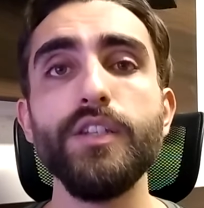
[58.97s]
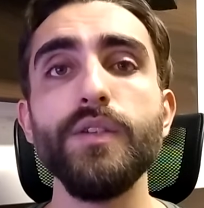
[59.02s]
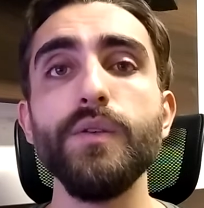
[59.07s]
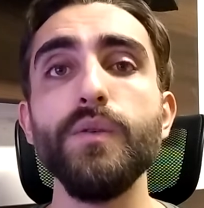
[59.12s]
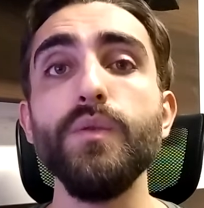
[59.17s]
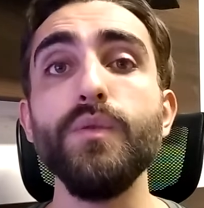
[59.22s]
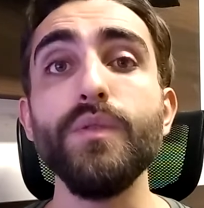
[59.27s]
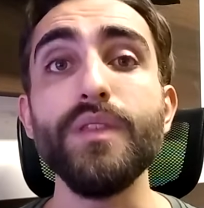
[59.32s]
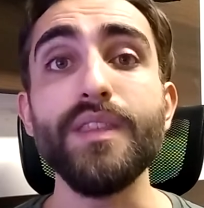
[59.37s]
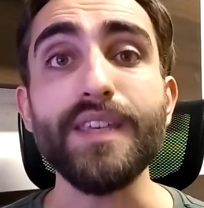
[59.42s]
to
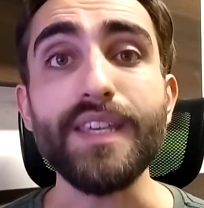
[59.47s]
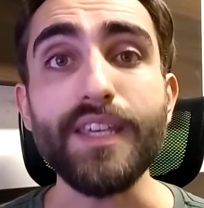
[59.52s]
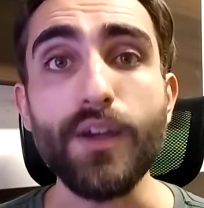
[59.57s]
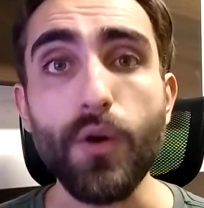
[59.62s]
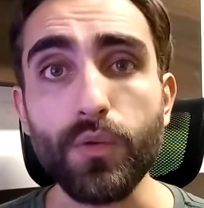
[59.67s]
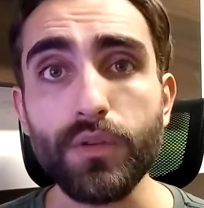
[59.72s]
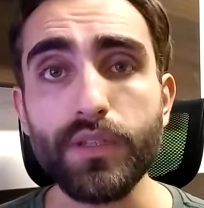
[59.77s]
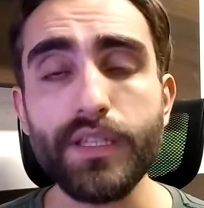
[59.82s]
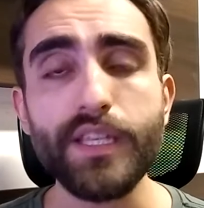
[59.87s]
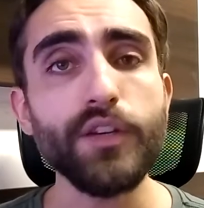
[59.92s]
the
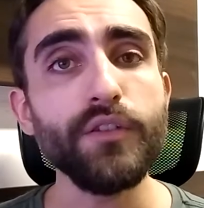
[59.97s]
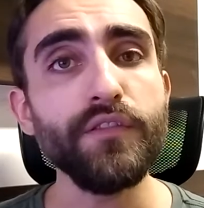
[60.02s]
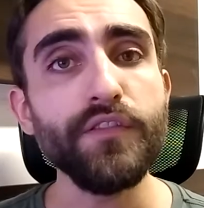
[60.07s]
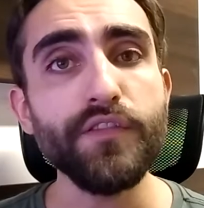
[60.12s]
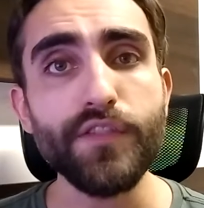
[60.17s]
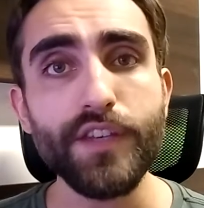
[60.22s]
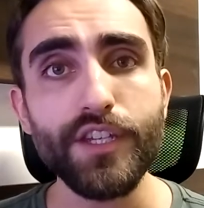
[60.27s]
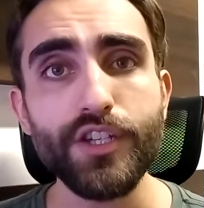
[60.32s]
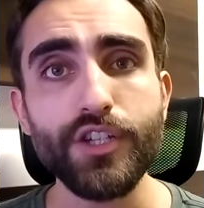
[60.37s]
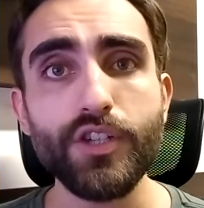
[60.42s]
only
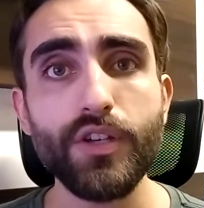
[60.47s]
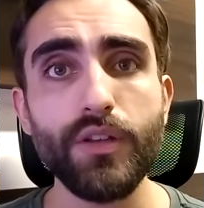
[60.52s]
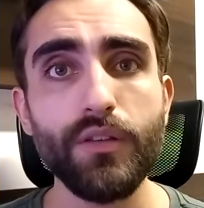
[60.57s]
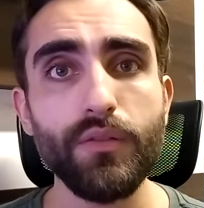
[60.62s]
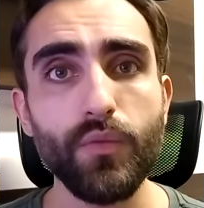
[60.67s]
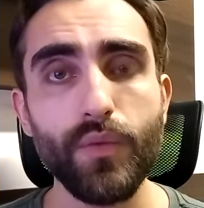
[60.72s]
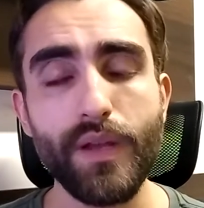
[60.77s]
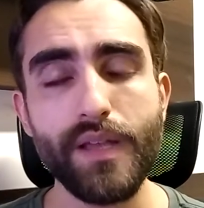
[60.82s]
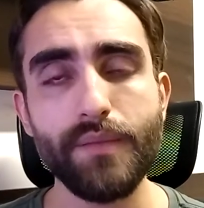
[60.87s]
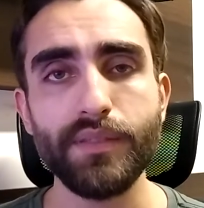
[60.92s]

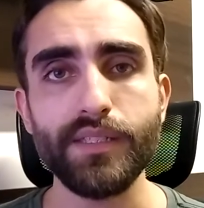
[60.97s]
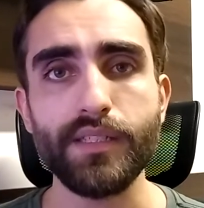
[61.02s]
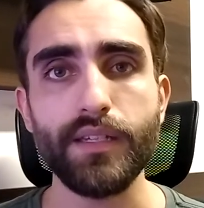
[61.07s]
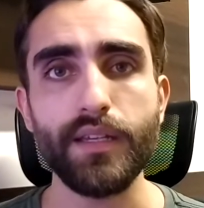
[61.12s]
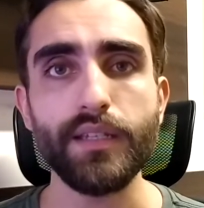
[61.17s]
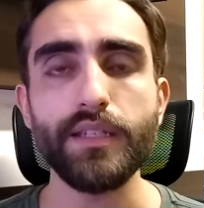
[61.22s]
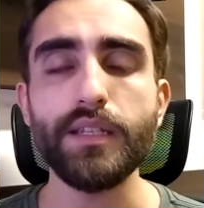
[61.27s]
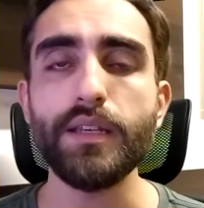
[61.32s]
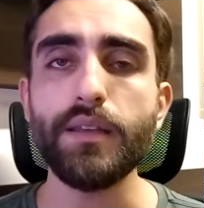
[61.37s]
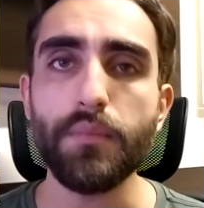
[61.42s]
official
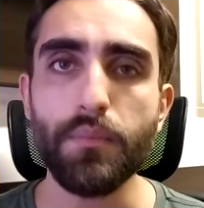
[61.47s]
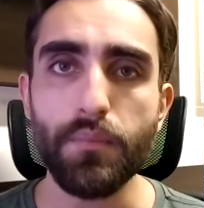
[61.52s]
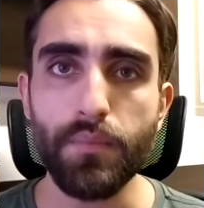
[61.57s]
website